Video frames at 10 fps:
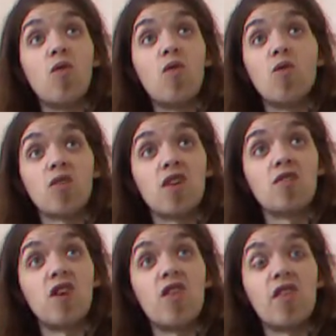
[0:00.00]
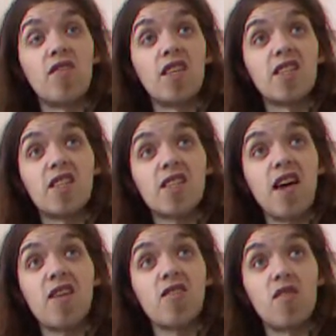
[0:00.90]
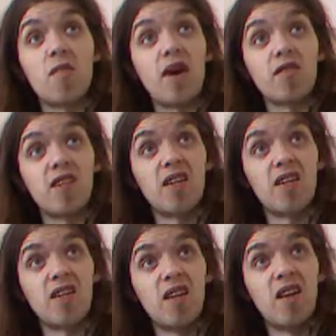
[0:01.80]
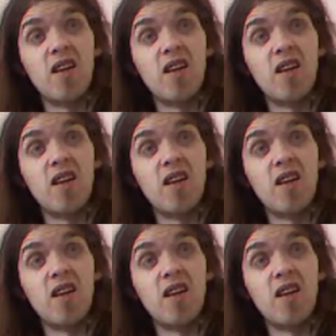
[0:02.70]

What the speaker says: audio diaries to tell you about it.